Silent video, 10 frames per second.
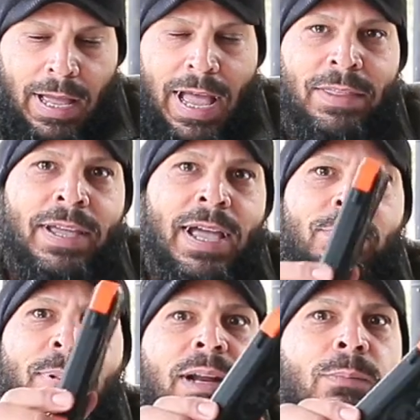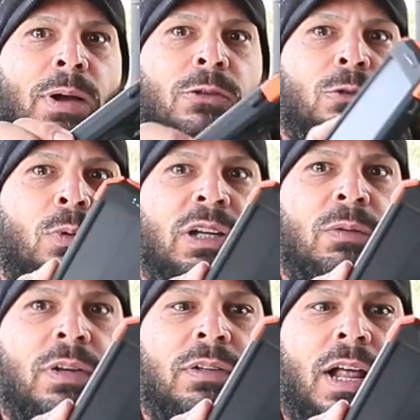I think I paid about
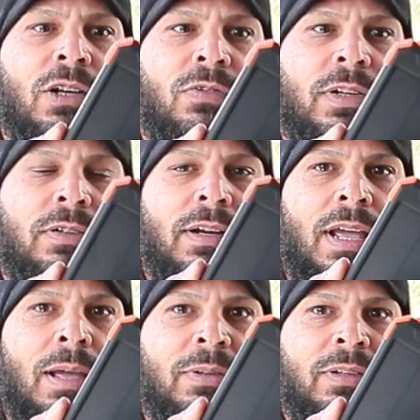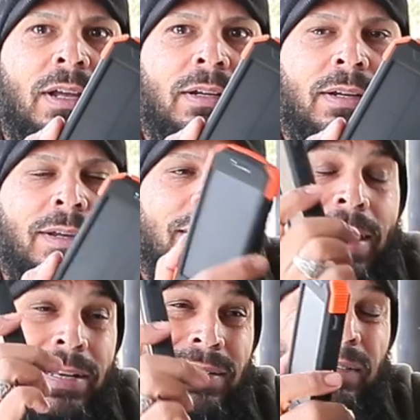$21 for this on Amazon,
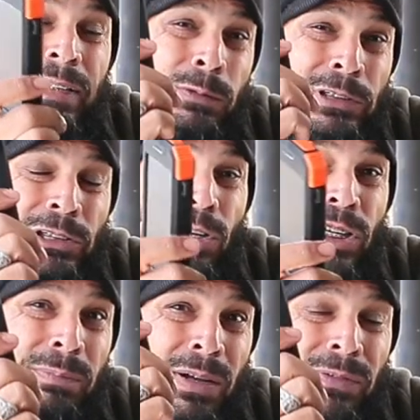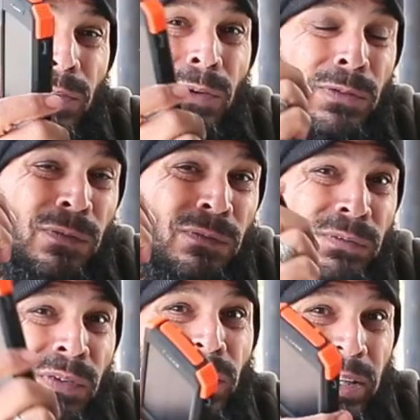and this thing will charge my phone
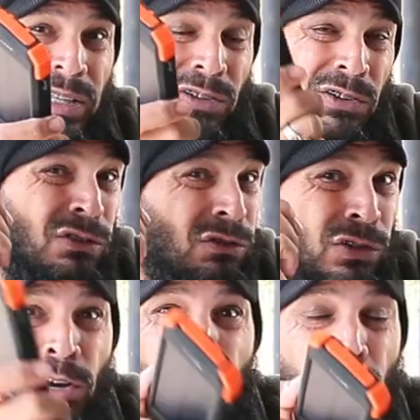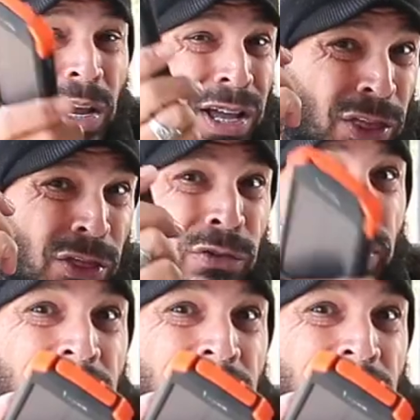fully real quick three